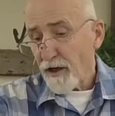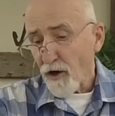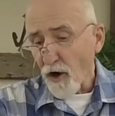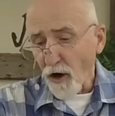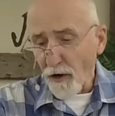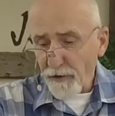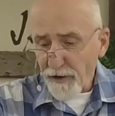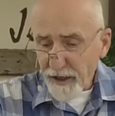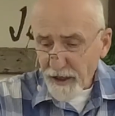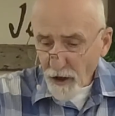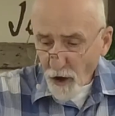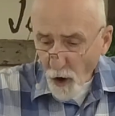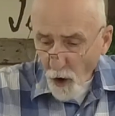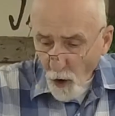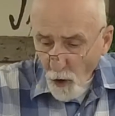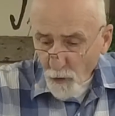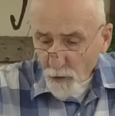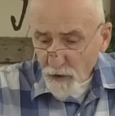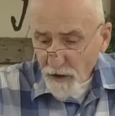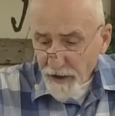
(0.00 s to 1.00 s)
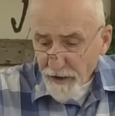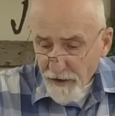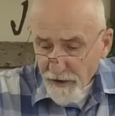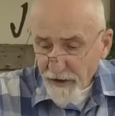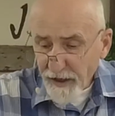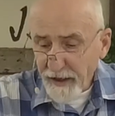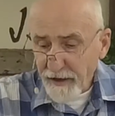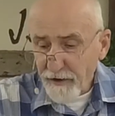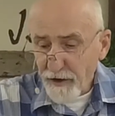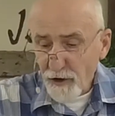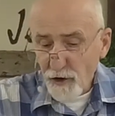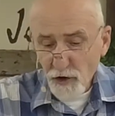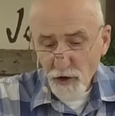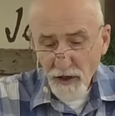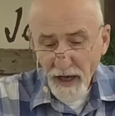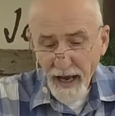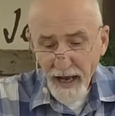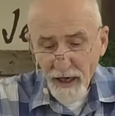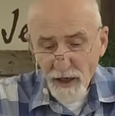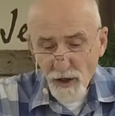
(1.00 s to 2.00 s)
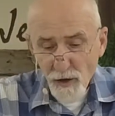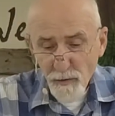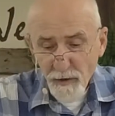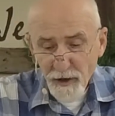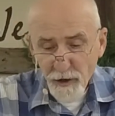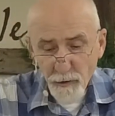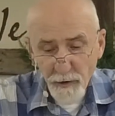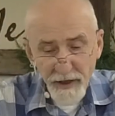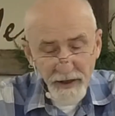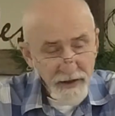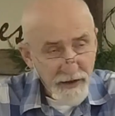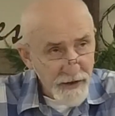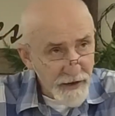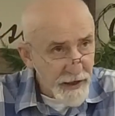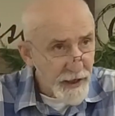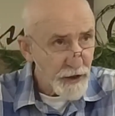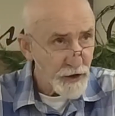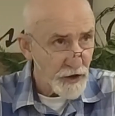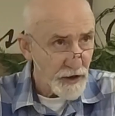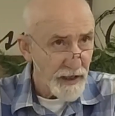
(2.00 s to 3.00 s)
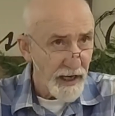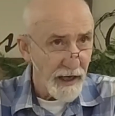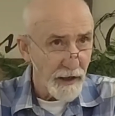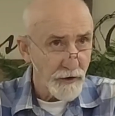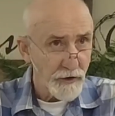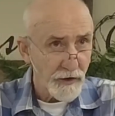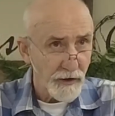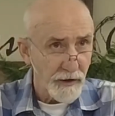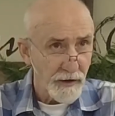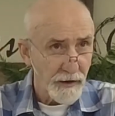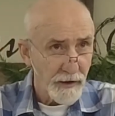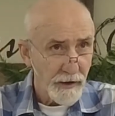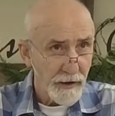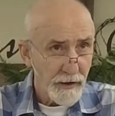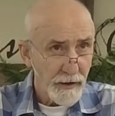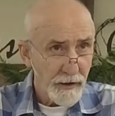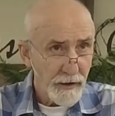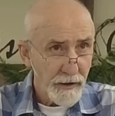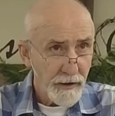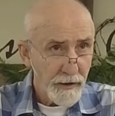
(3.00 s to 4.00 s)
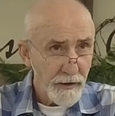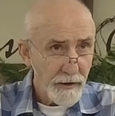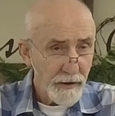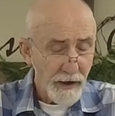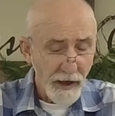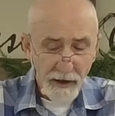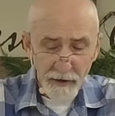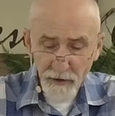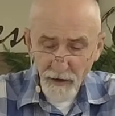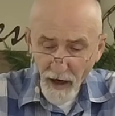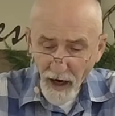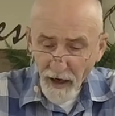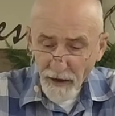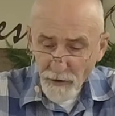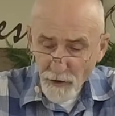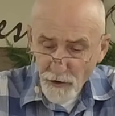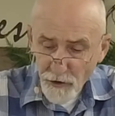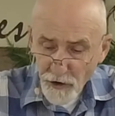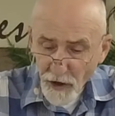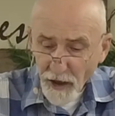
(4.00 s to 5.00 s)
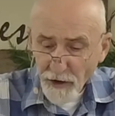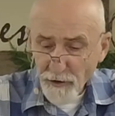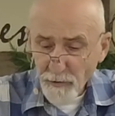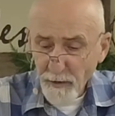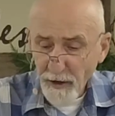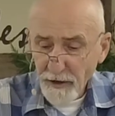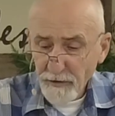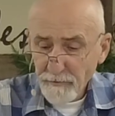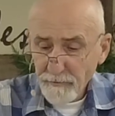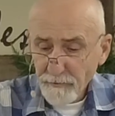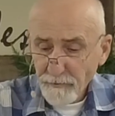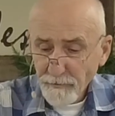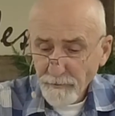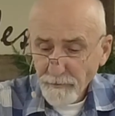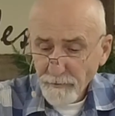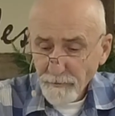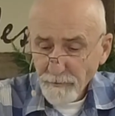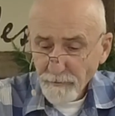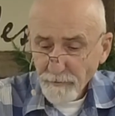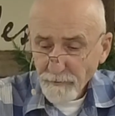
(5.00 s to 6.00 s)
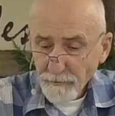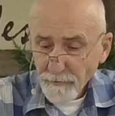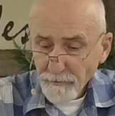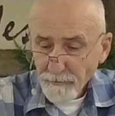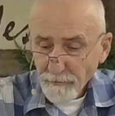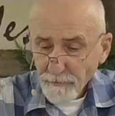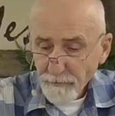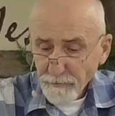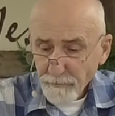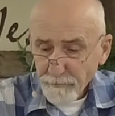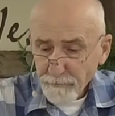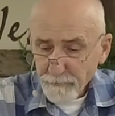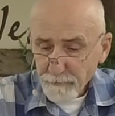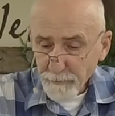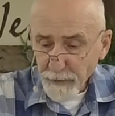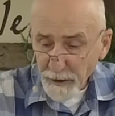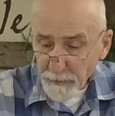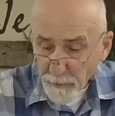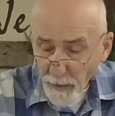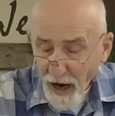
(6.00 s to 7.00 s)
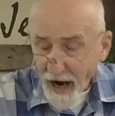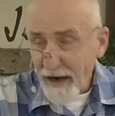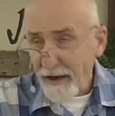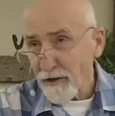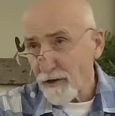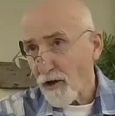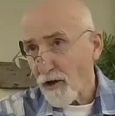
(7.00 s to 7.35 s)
are the only thing that stands between this nation and God's judgment. But by and